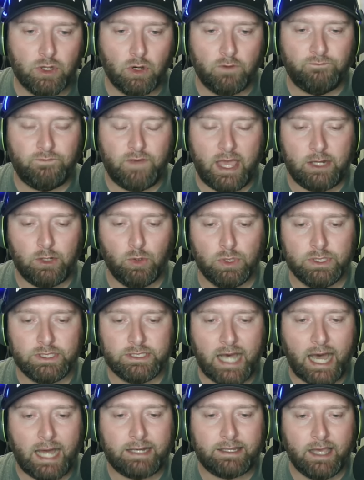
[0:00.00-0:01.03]
Go to
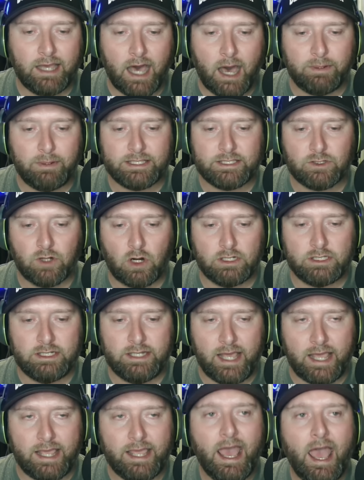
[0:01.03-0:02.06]
fanduel.com to get started
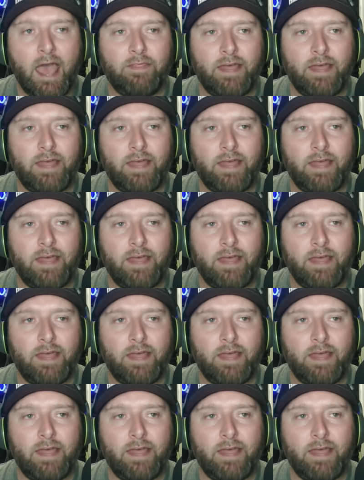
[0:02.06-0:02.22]
today.